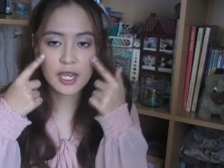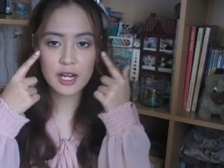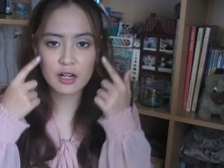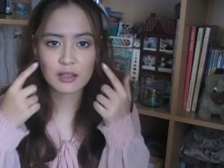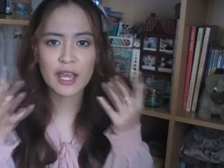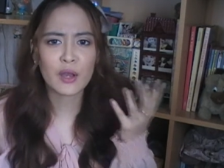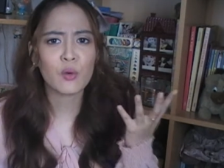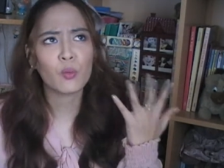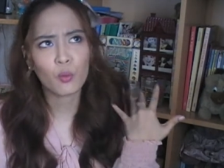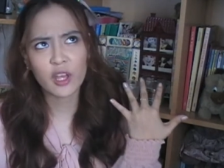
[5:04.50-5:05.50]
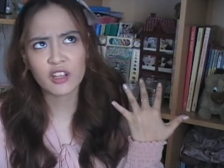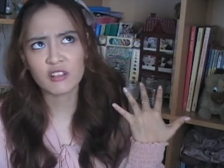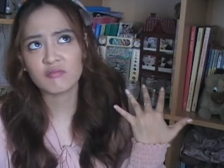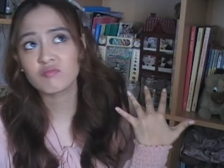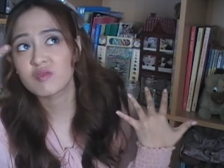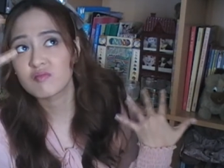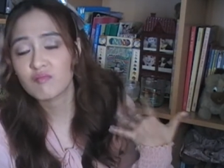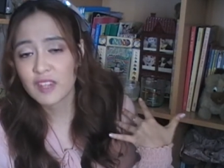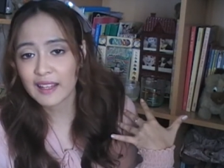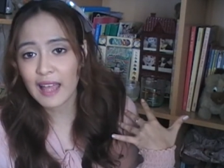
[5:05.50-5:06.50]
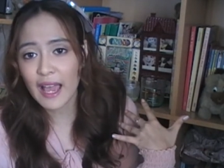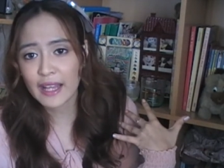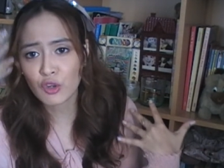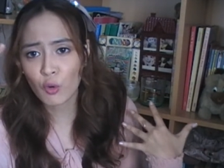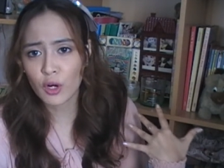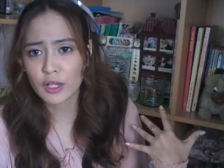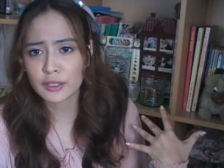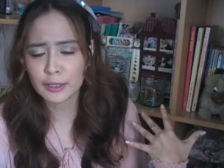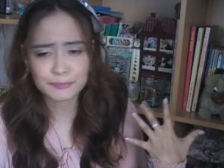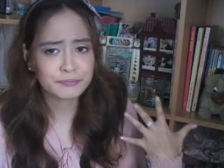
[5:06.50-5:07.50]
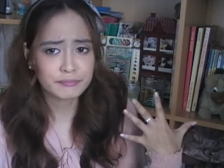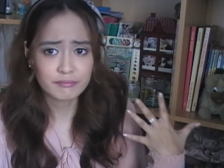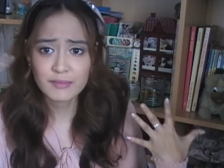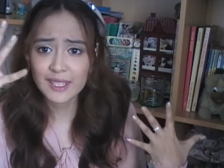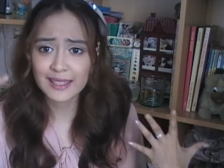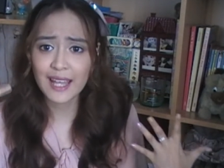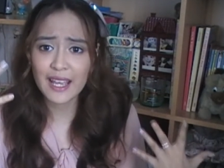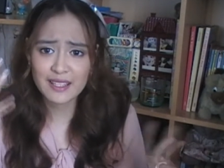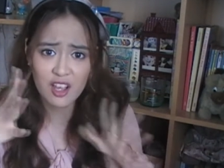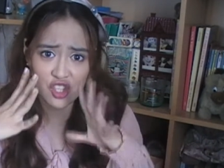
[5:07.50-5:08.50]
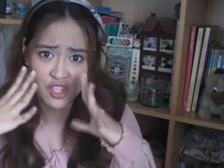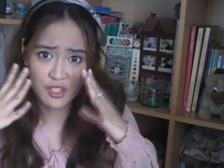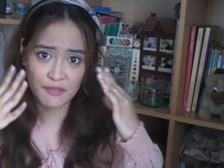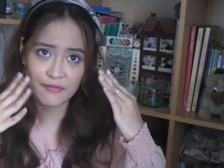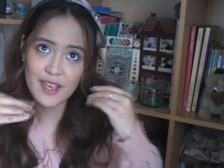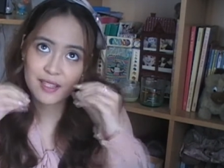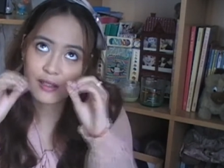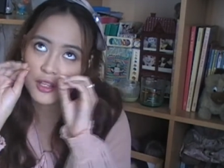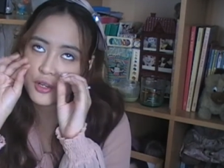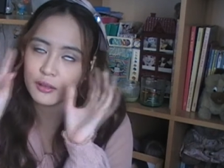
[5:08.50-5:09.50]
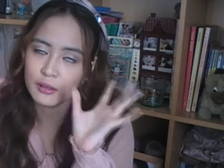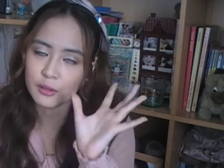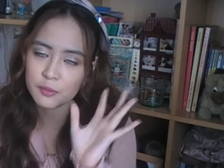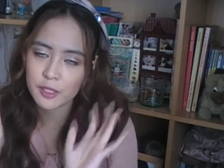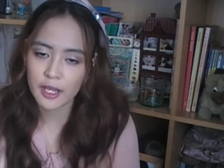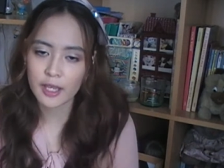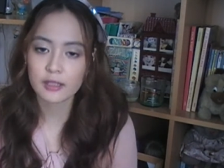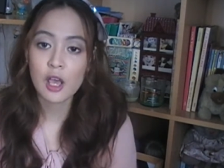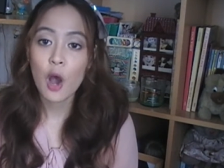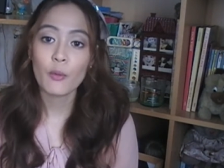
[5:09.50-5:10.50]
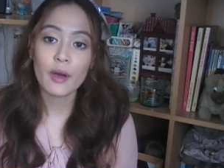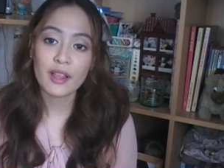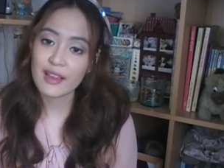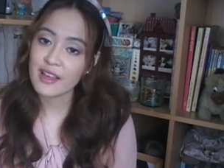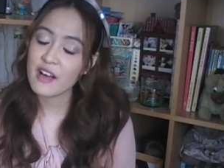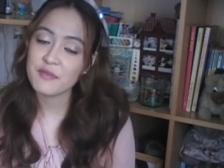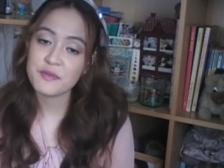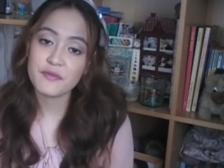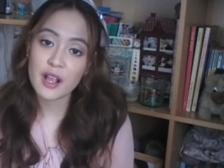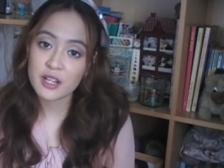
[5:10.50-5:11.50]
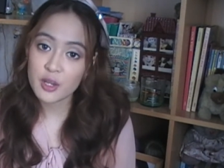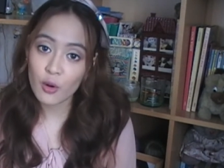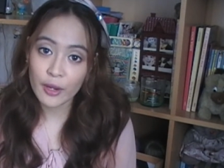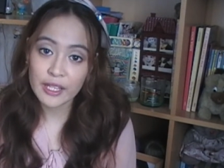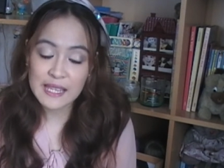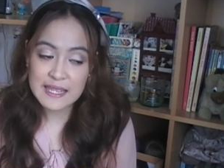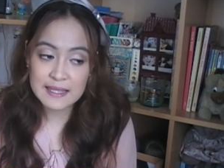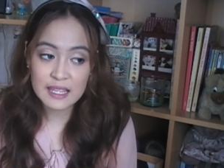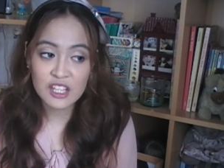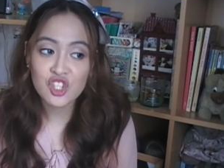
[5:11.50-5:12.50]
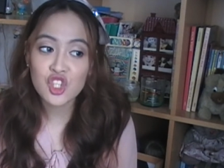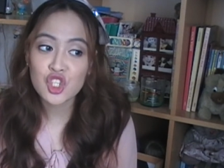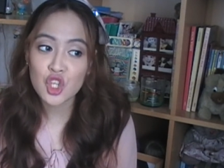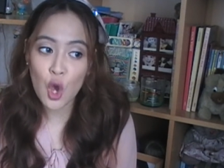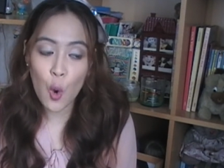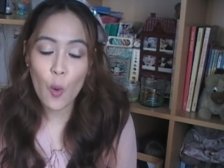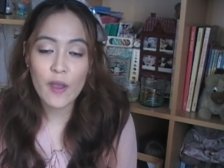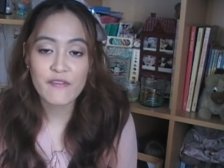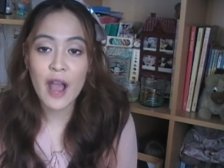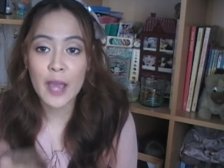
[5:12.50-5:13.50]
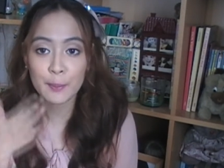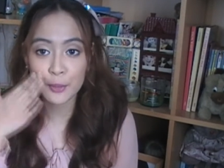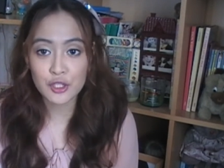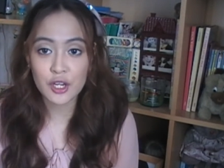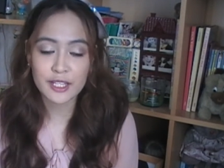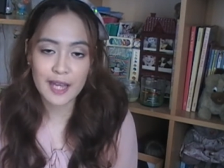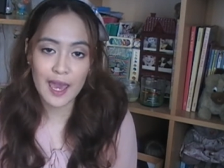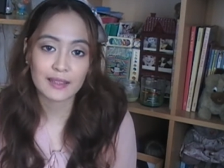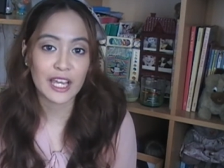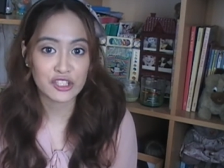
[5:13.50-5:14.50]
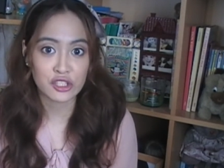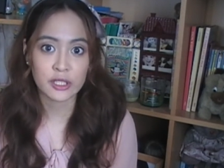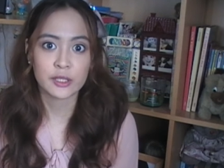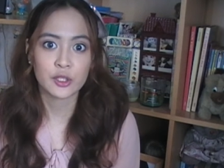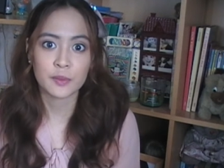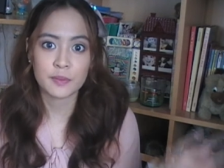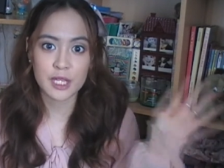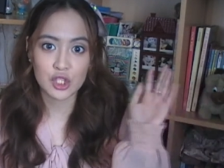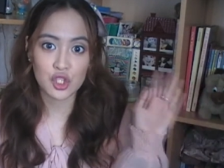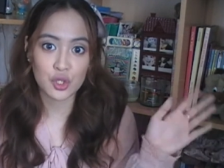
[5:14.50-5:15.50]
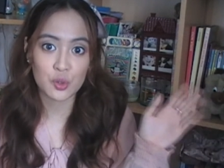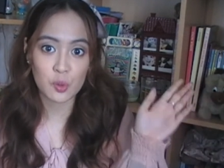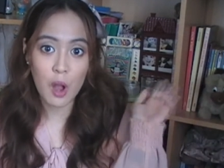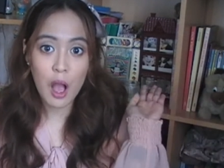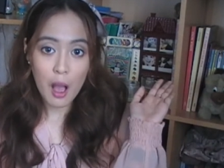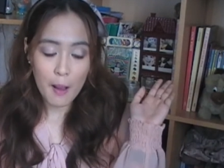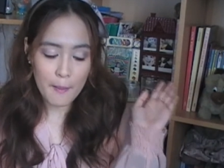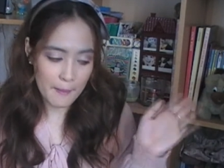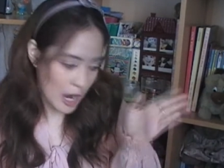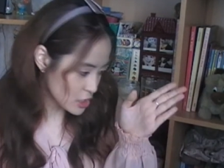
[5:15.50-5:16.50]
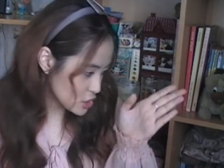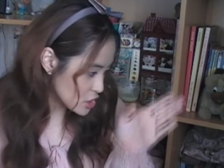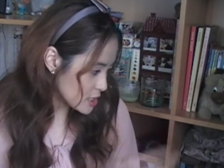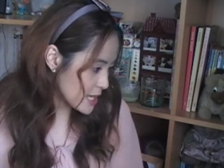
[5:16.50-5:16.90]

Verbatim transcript: here, like when the light or the light touches your face and then you illuminate. Well, I have very oily skin, so if I put on highlighter, it could be too much.